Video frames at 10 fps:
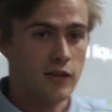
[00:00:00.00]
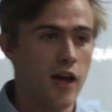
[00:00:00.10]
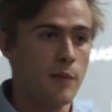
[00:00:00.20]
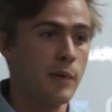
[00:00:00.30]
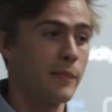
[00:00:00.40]

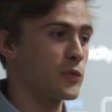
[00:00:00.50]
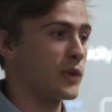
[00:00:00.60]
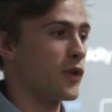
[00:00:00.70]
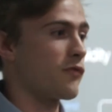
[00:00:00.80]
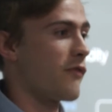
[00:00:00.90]
It means we
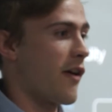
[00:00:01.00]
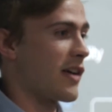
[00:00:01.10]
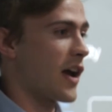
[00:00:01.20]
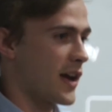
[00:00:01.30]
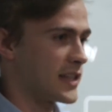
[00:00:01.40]
can offer a very
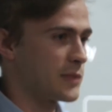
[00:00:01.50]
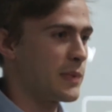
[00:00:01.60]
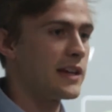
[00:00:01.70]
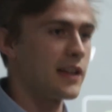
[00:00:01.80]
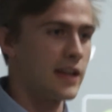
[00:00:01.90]
high
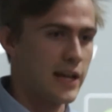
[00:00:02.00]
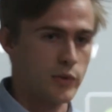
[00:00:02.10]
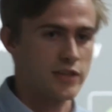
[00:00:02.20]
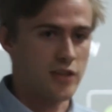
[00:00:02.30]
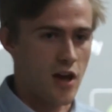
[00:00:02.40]
speed and
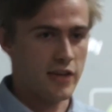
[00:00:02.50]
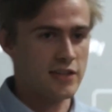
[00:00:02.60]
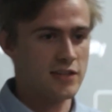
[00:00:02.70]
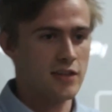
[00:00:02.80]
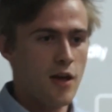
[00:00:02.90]
liquid
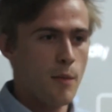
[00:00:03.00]
service,